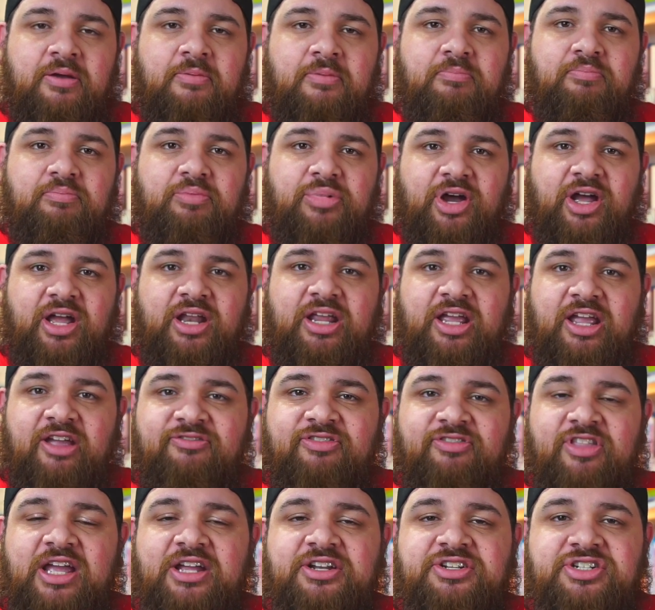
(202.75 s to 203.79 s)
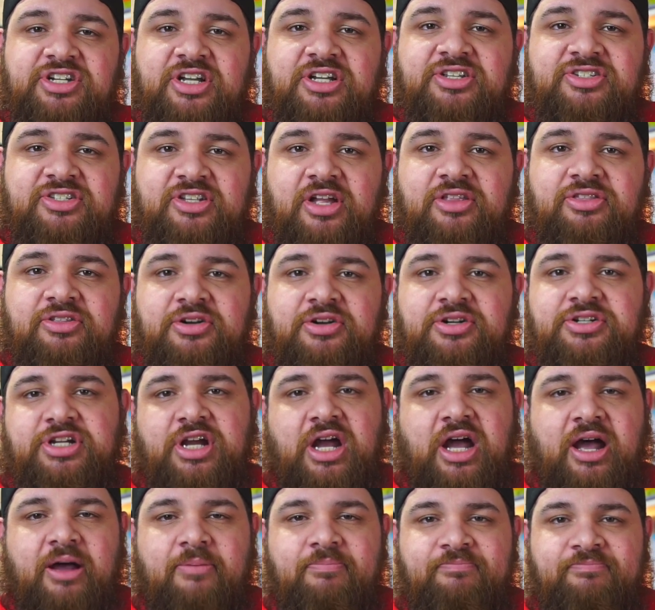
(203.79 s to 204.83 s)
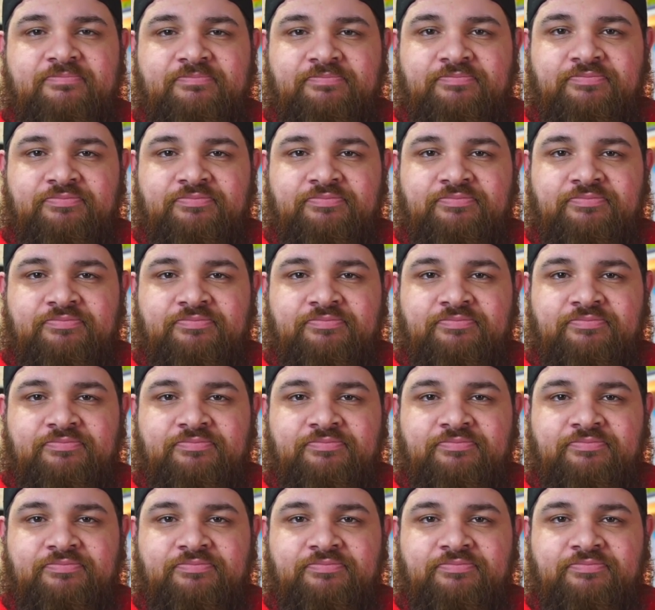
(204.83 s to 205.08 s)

But if they had just done their job,